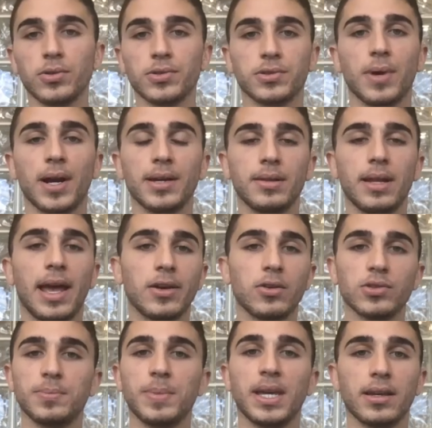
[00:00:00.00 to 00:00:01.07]
right?
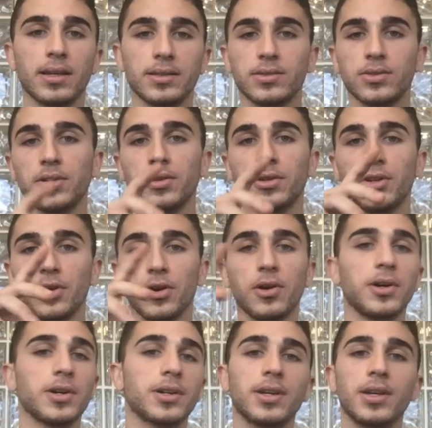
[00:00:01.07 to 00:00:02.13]
Angles being as your
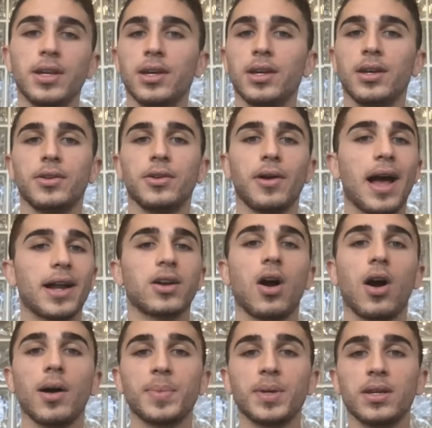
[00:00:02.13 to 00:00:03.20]
hook, your ad
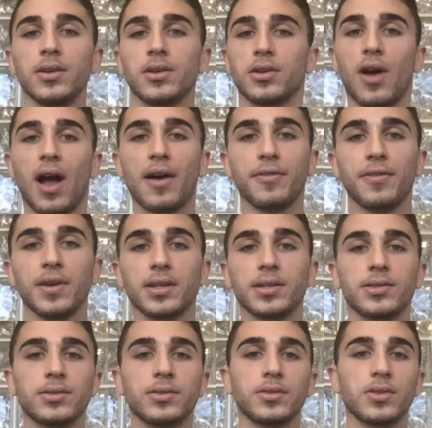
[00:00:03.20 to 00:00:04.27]
copy, your
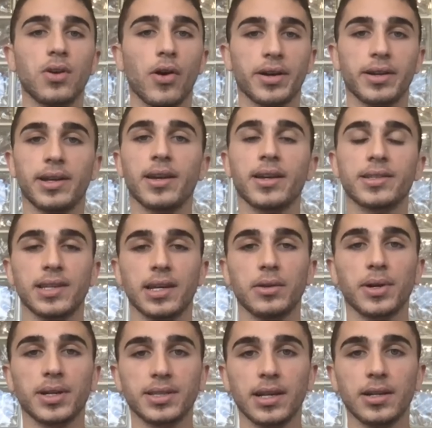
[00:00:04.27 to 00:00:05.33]
graphics, your targeting, et cetera,
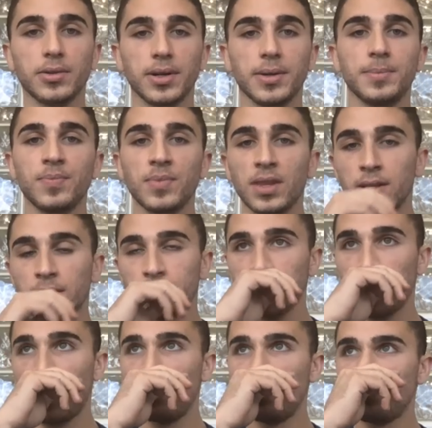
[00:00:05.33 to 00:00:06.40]
et cetera.
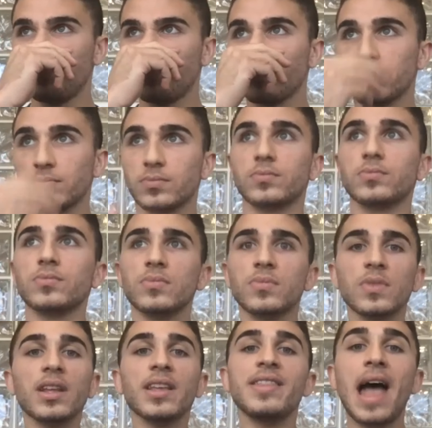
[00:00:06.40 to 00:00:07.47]
So
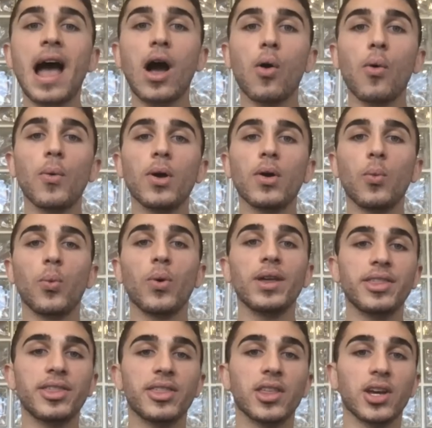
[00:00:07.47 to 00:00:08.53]
now with
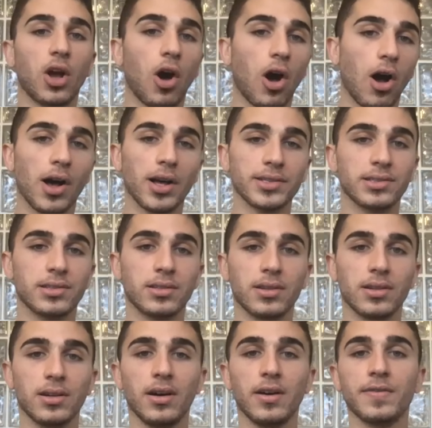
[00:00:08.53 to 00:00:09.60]
the cost
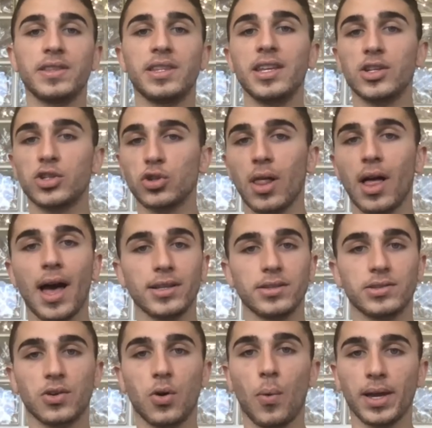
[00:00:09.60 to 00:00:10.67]
of digital
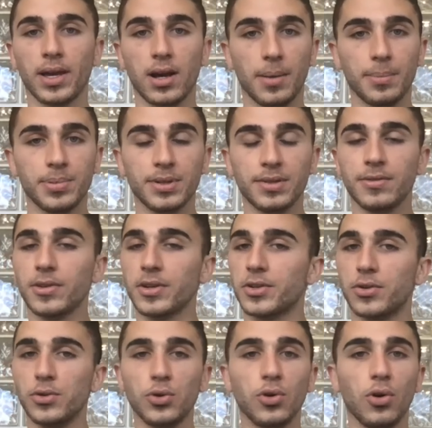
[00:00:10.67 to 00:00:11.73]
ads going up for
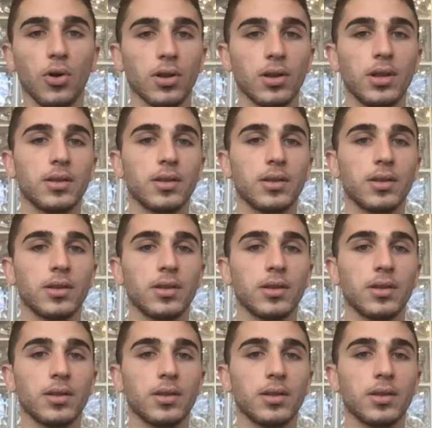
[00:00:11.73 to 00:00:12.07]
Google,